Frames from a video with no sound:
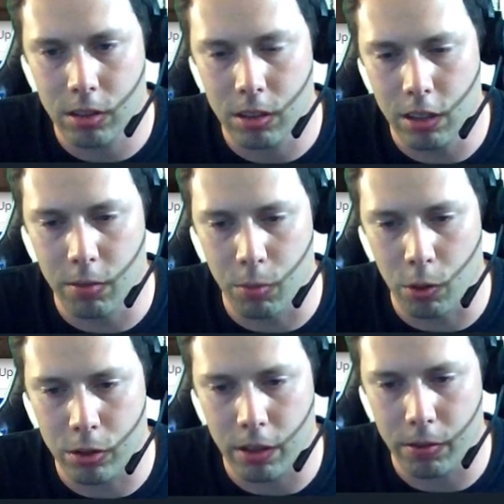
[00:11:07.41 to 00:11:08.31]
You have more
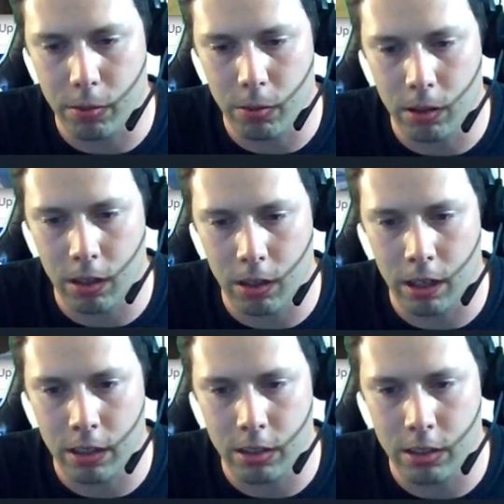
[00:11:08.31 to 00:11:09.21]
stuff to work on.
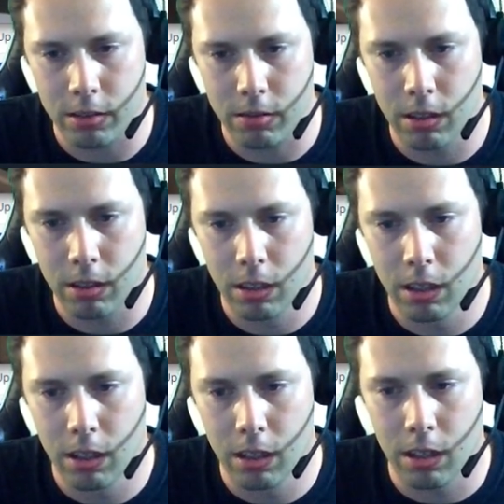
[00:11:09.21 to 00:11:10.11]

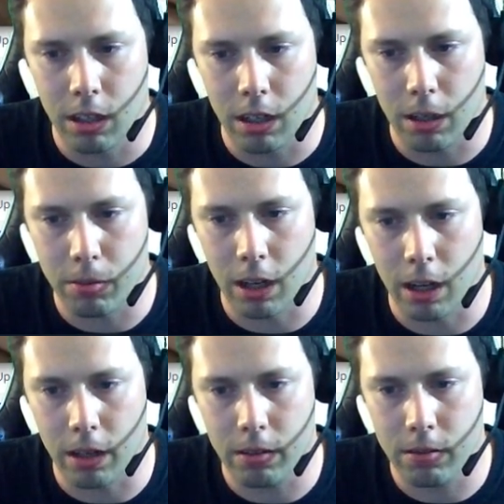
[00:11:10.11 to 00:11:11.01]
I'm not